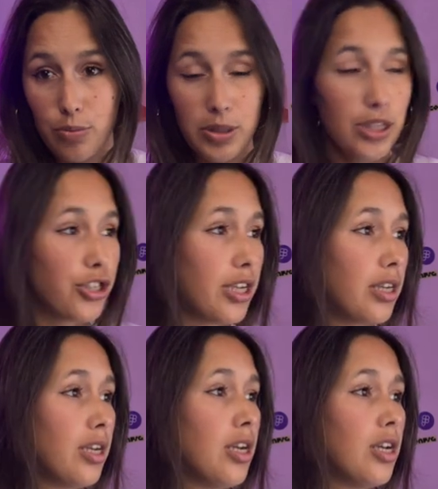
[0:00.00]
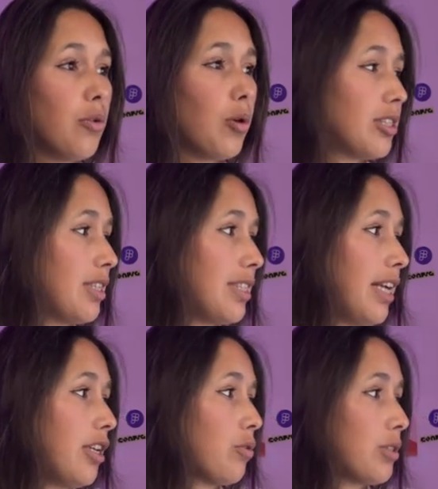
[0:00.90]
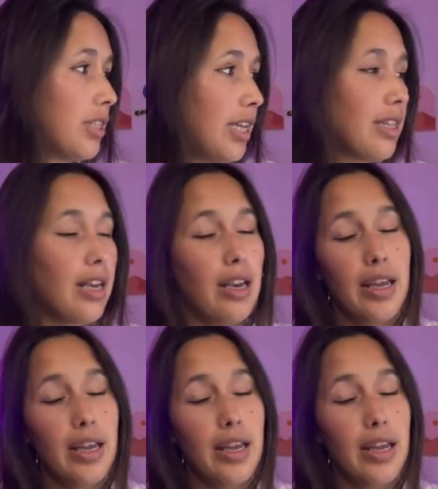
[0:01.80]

position. Once it's in, you'll see in the